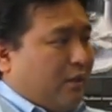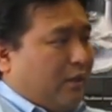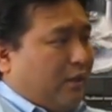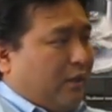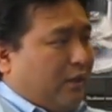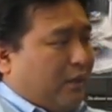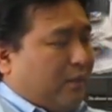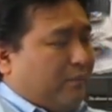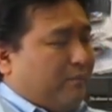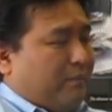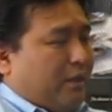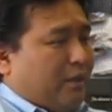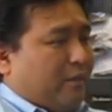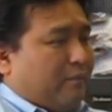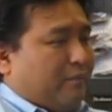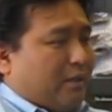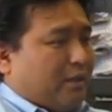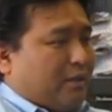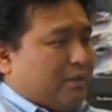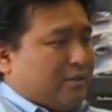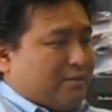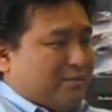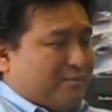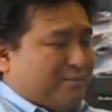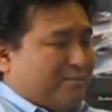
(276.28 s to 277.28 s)
And many of my
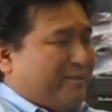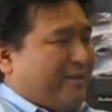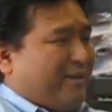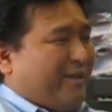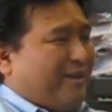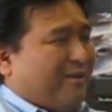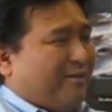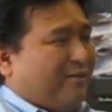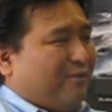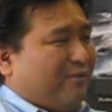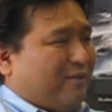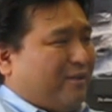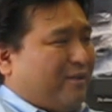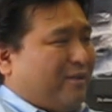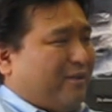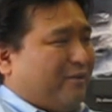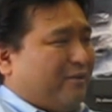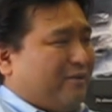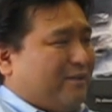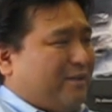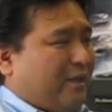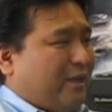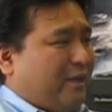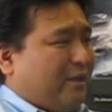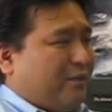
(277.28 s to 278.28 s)
customers being
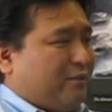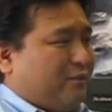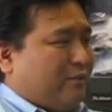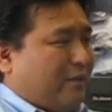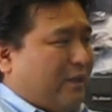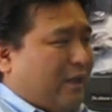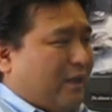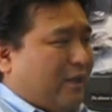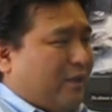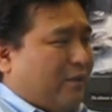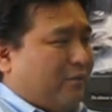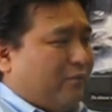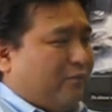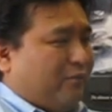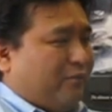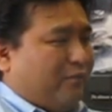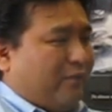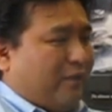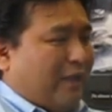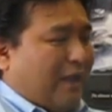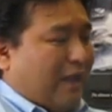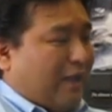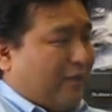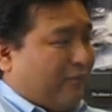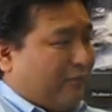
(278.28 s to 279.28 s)
healthcare tend to have
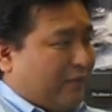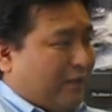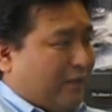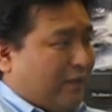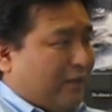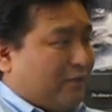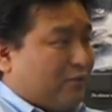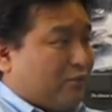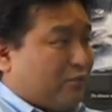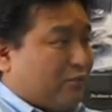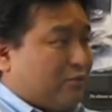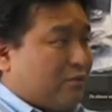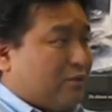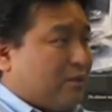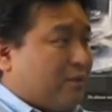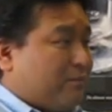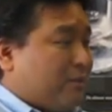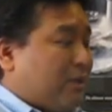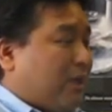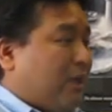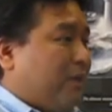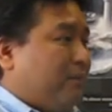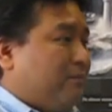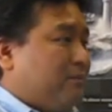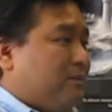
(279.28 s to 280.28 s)
half days, or
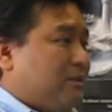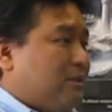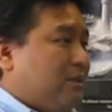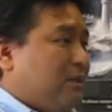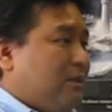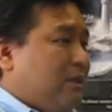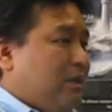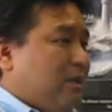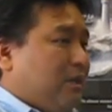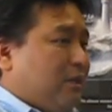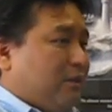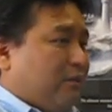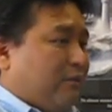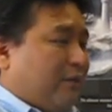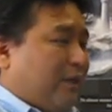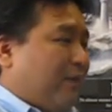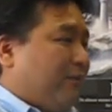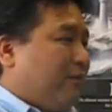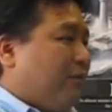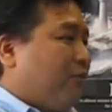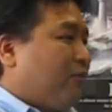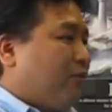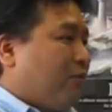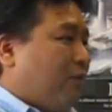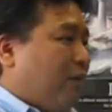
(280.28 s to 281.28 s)
sometimes they'll have
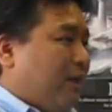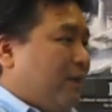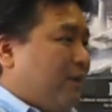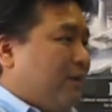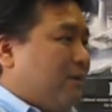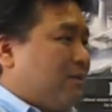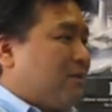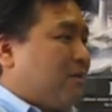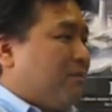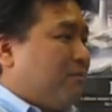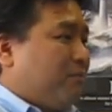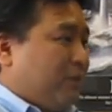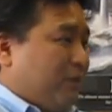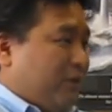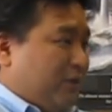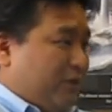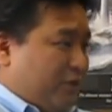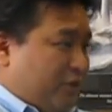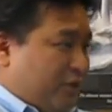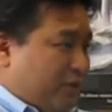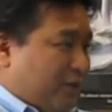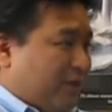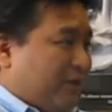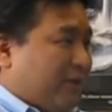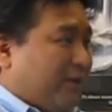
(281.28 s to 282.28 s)
the Fridays completely
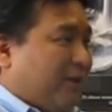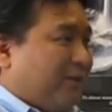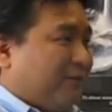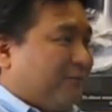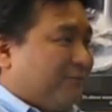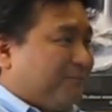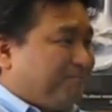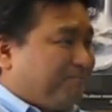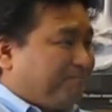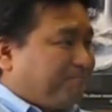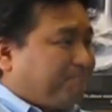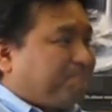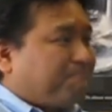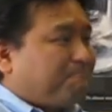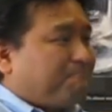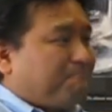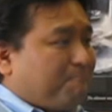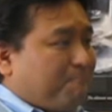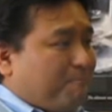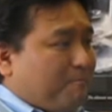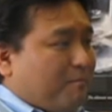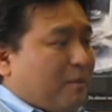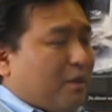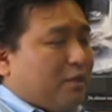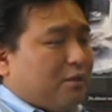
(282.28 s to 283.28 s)
shut down.
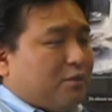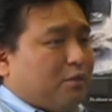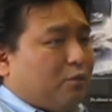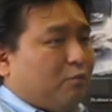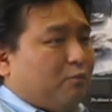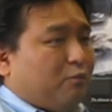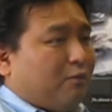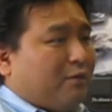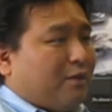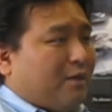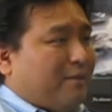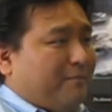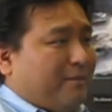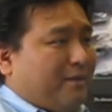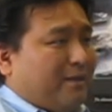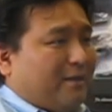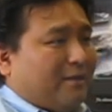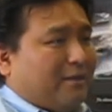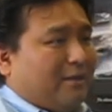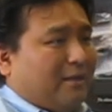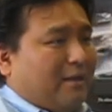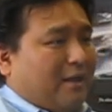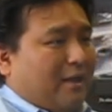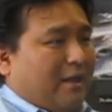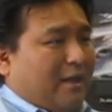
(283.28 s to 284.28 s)
So we'll come in,
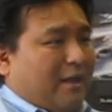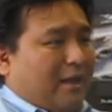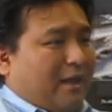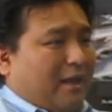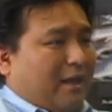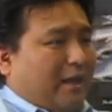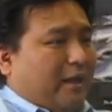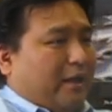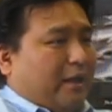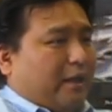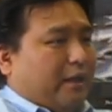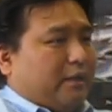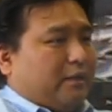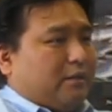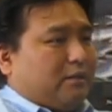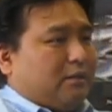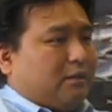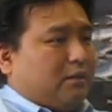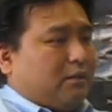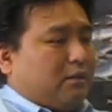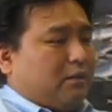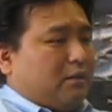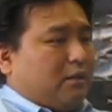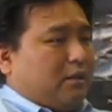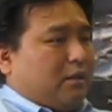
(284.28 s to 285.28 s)

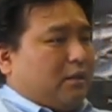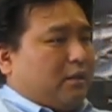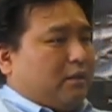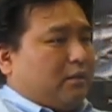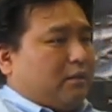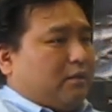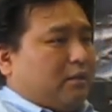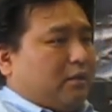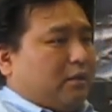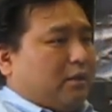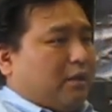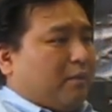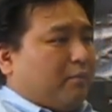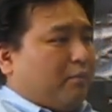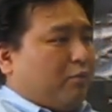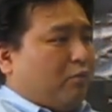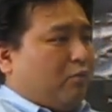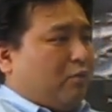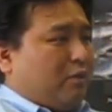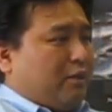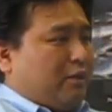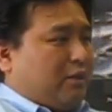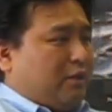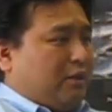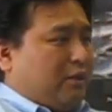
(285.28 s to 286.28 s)
and the number
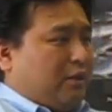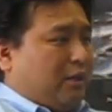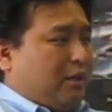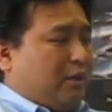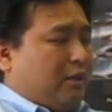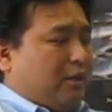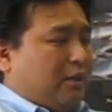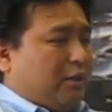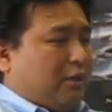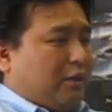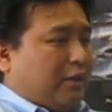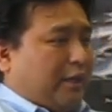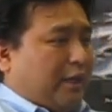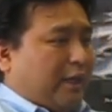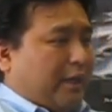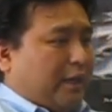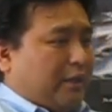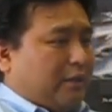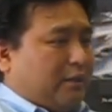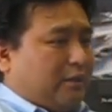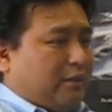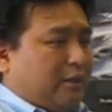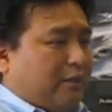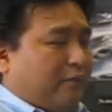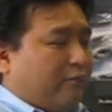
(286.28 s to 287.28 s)
one thing
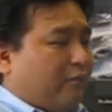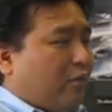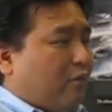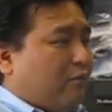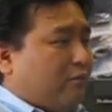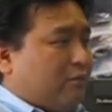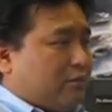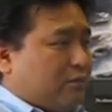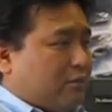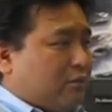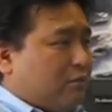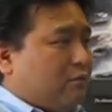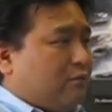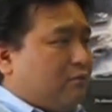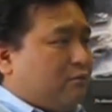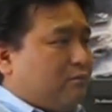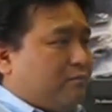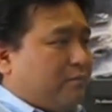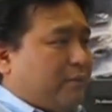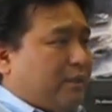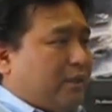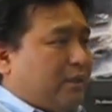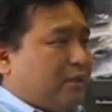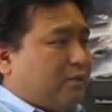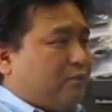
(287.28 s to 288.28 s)
that they've always told
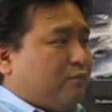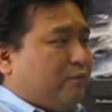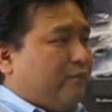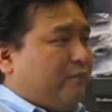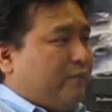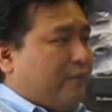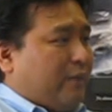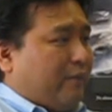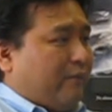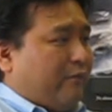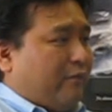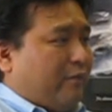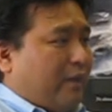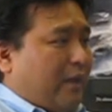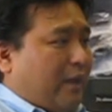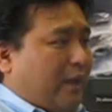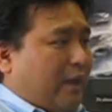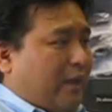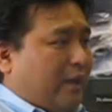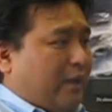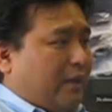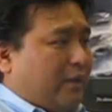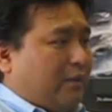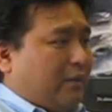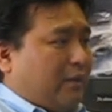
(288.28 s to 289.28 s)
me is we've never
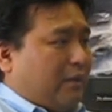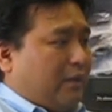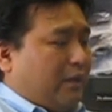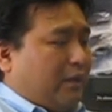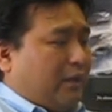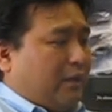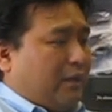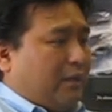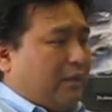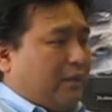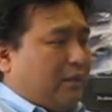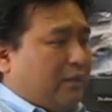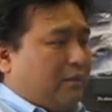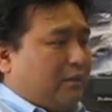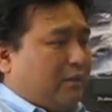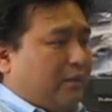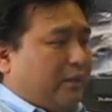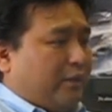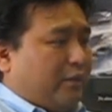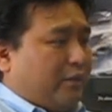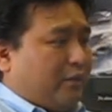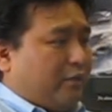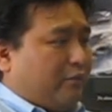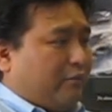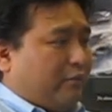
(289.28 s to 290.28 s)
had a
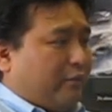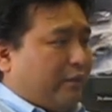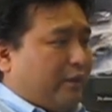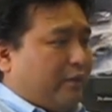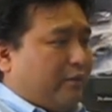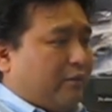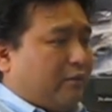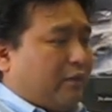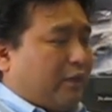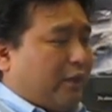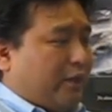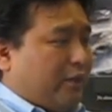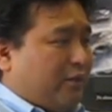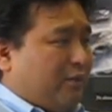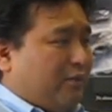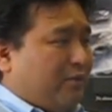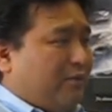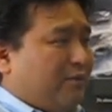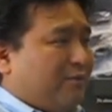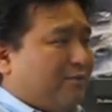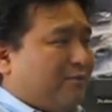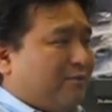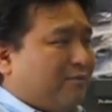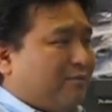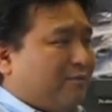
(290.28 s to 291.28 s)
integrator like
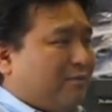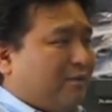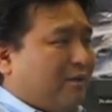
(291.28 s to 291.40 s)
you